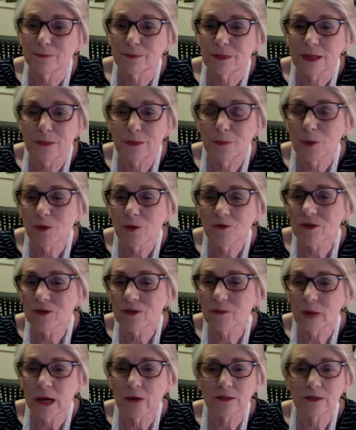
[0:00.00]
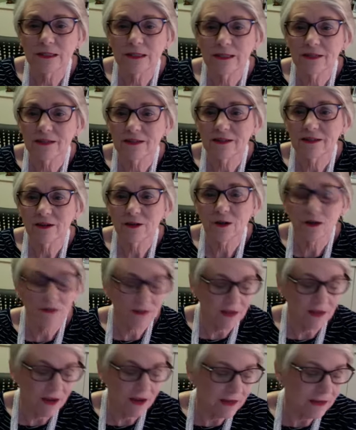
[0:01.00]
Imperfect parenting does not cause
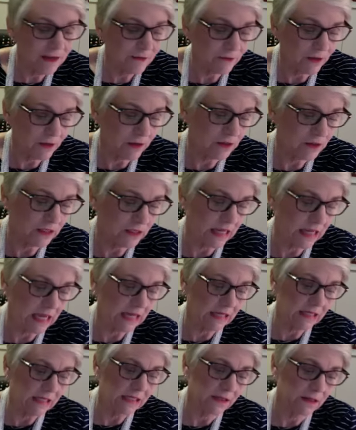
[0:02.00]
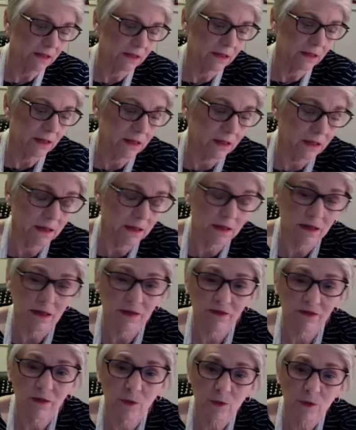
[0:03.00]
any of those things. And
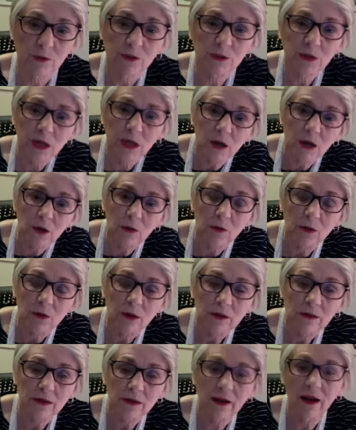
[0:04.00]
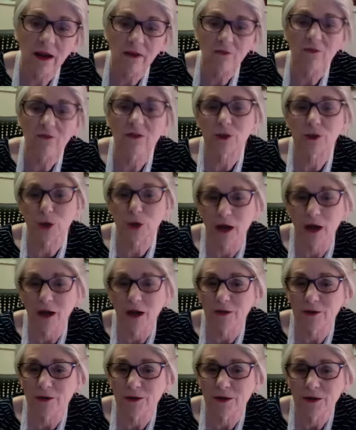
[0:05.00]
if it were so, then every
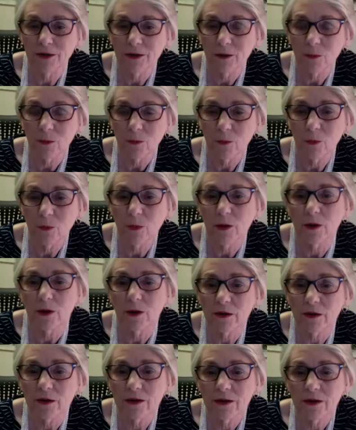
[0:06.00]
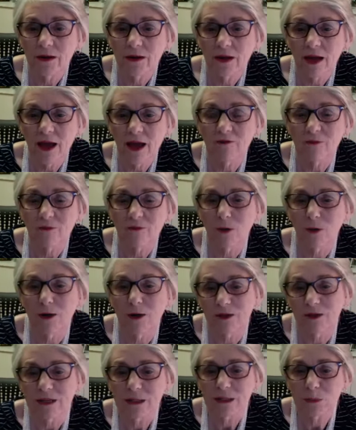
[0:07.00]
child would have one of
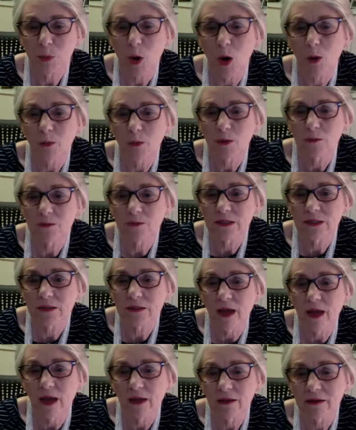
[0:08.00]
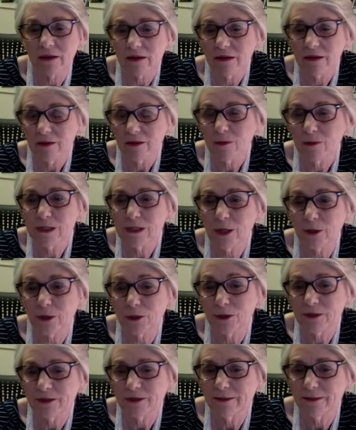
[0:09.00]
these problems that
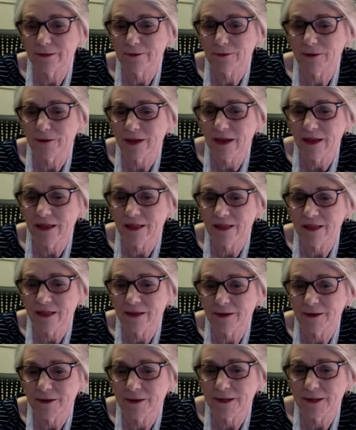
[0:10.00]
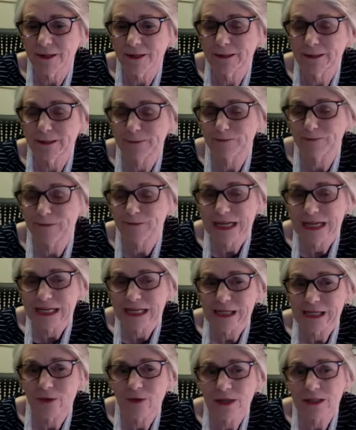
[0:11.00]
resulted in their death.
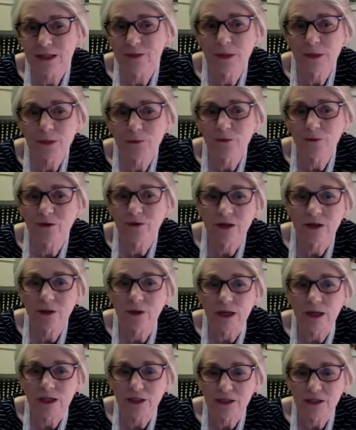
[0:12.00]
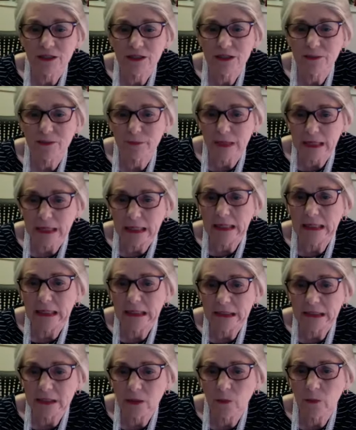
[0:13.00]
So that's been very gracious to me
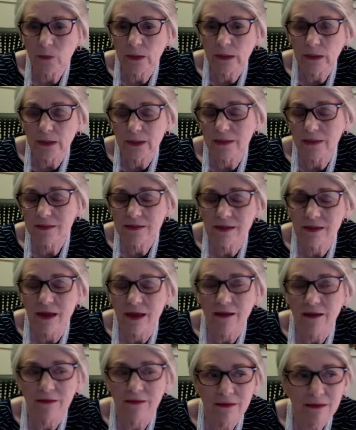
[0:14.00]
to realize that